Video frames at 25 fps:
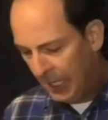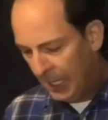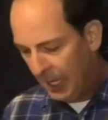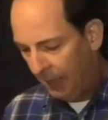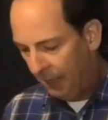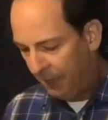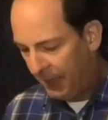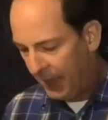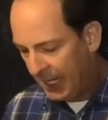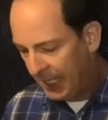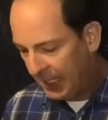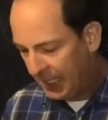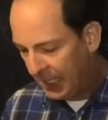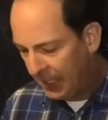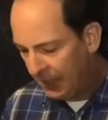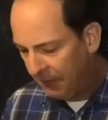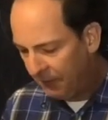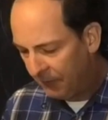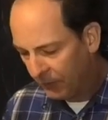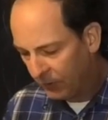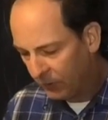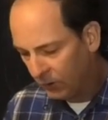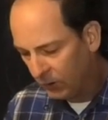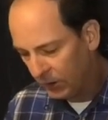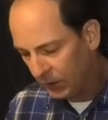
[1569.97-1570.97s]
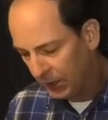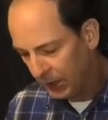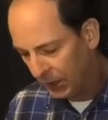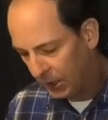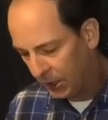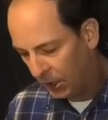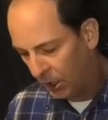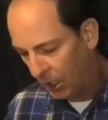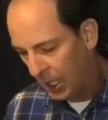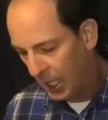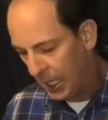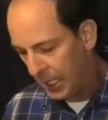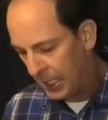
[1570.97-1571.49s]
thank you for all the
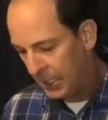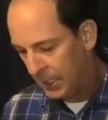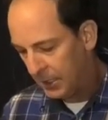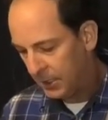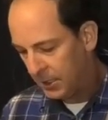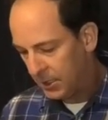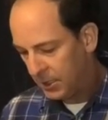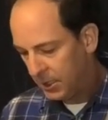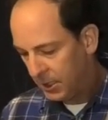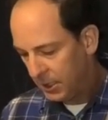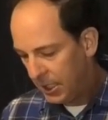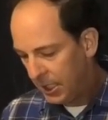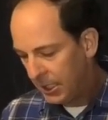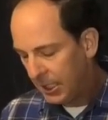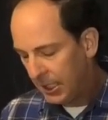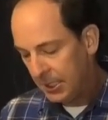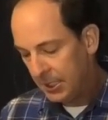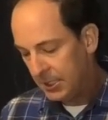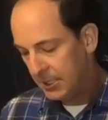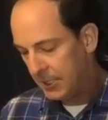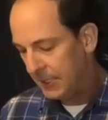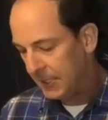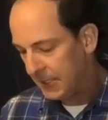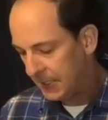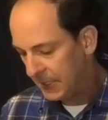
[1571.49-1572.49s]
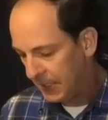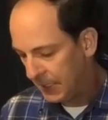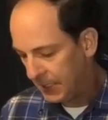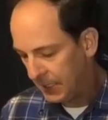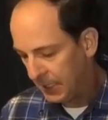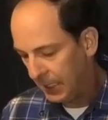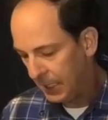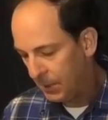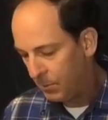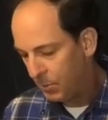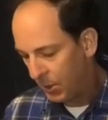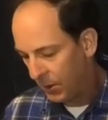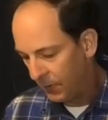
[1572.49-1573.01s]
guidance you
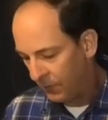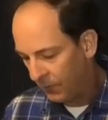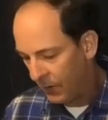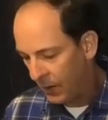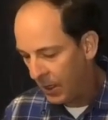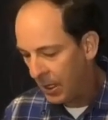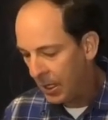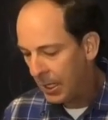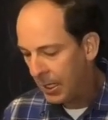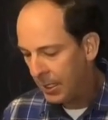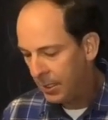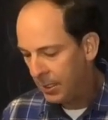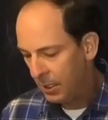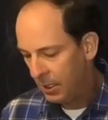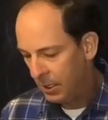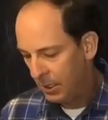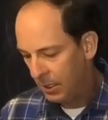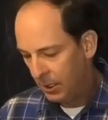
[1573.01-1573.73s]
consistently provide.